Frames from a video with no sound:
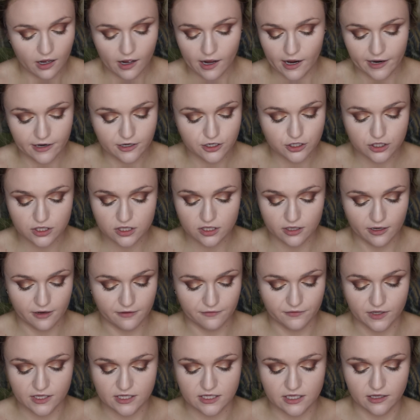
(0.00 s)
I just
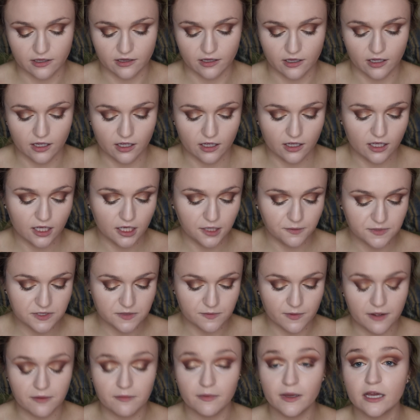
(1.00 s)
love this. I think it
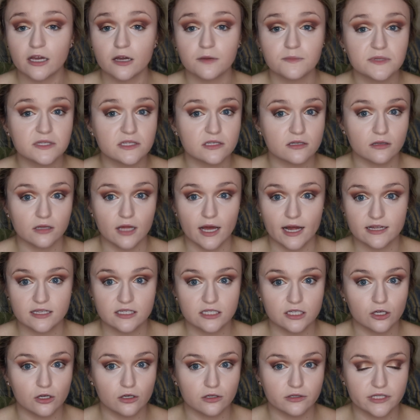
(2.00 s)
keeps my makeup
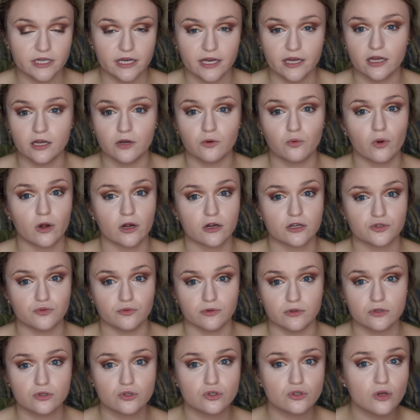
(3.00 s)
lasting all day. It works
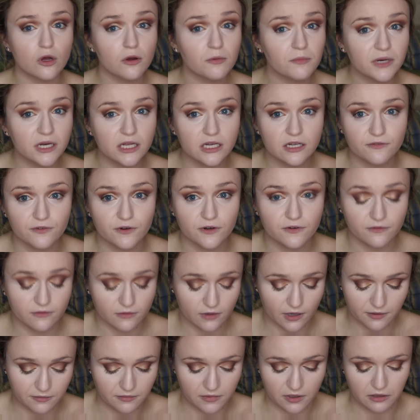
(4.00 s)
with so many different,
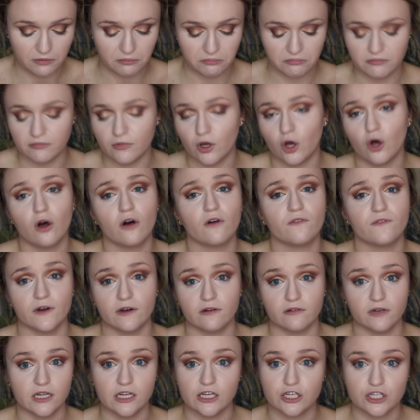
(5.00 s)
I mean, all
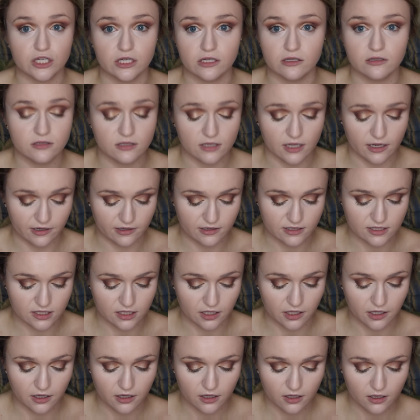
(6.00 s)
foundations,
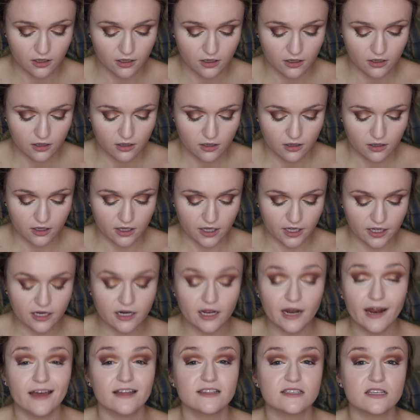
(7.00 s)
honestly. And
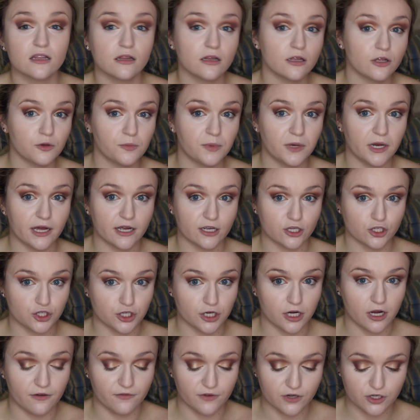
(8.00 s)
it adds a little bit of
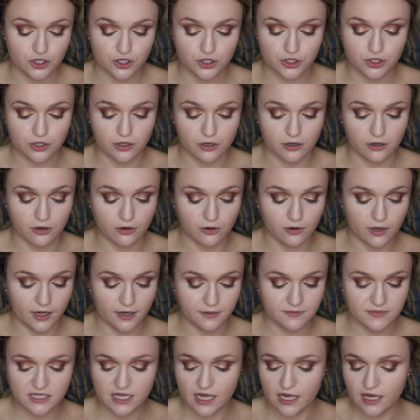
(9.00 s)
extra coverage. So
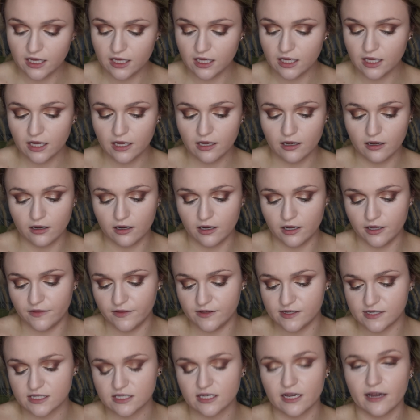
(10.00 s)
I'm taking it
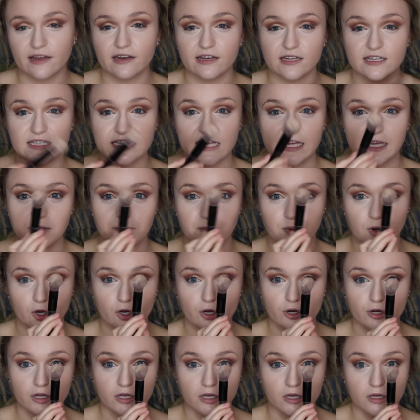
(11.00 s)
on this kind of
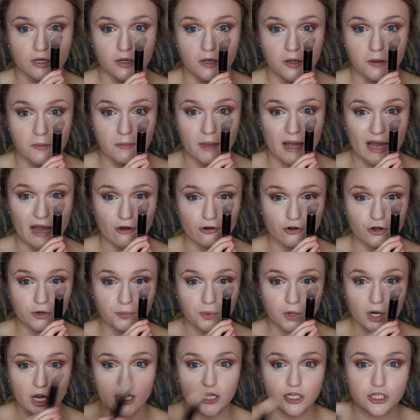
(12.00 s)
tapered powder
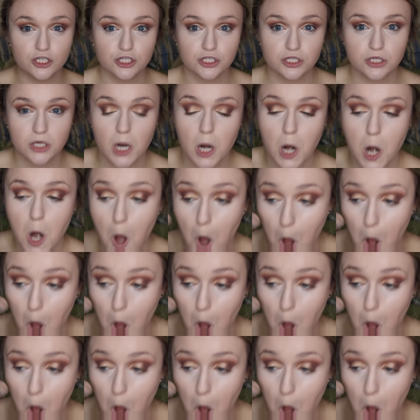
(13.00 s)
brush,